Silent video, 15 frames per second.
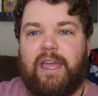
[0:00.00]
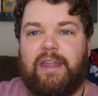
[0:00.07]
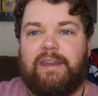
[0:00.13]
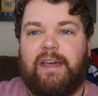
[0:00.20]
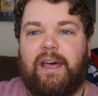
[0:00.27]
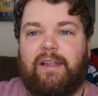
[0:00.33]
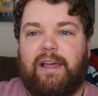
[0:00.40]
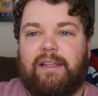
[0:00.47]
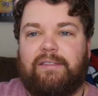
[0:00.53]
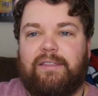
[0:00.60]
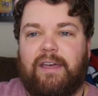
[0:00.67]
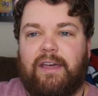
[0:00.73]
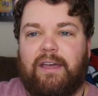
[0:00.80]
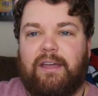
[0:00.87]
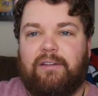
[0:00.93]
and not like
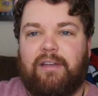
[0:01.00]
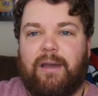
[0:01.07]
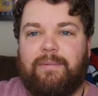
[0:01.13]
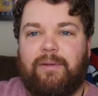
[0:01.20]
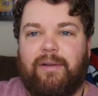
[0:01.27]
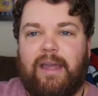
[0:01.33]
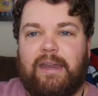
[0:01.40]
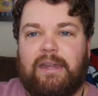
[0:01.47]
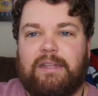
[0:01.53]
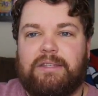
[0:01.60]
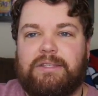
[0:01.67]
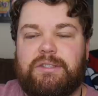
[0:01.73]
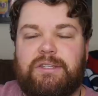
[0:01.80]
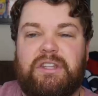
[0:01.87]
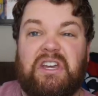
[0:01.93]
the copyrighted
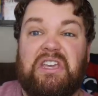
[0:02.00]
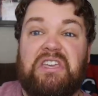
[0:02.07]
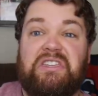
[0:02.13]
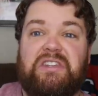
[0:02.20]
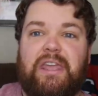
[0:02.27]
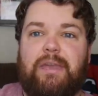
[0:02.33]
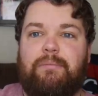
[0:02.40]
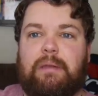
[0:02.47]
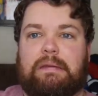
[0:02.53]
Snuggies name,